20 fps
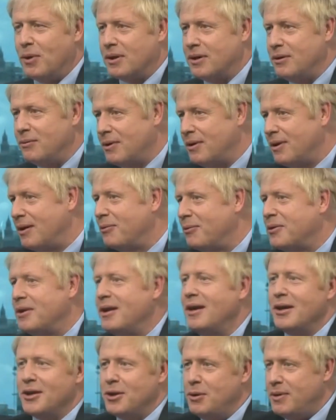Well, you
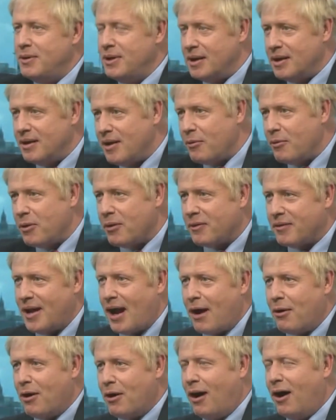didn't know whether it was
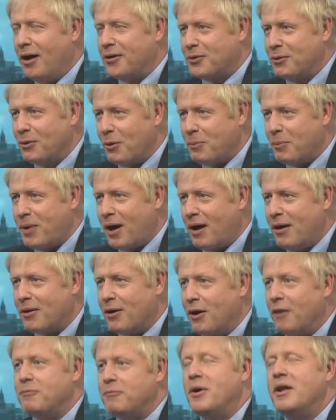an article or a paragraph.